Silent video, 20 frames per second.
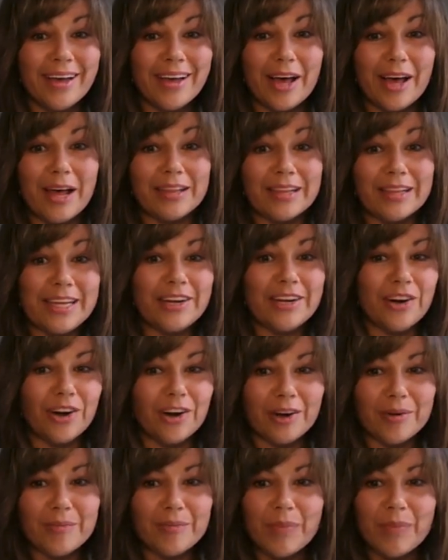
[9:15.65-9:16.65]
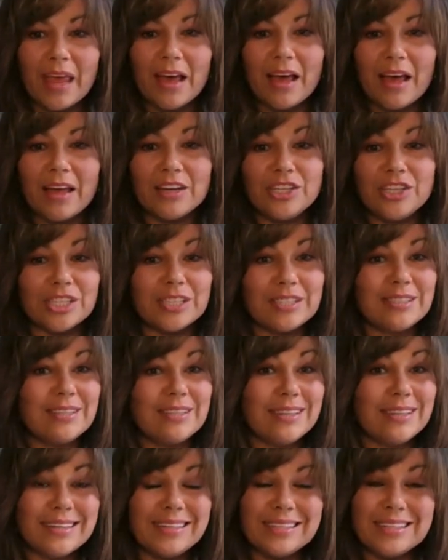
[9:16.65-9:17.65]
uh, leader, just